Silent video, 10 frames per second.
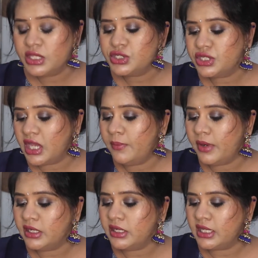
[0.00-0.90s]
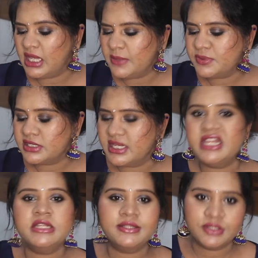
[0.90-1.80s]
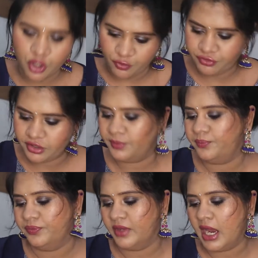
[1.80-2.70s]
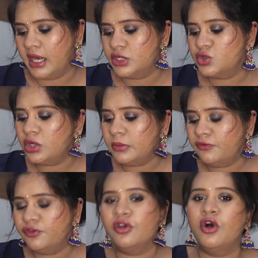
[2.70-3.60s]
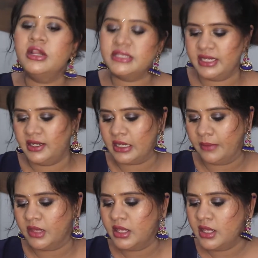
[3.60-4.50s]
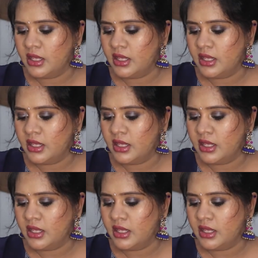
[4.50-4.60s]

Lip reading: Shea butter keeps skin soft and suitable for all skin types.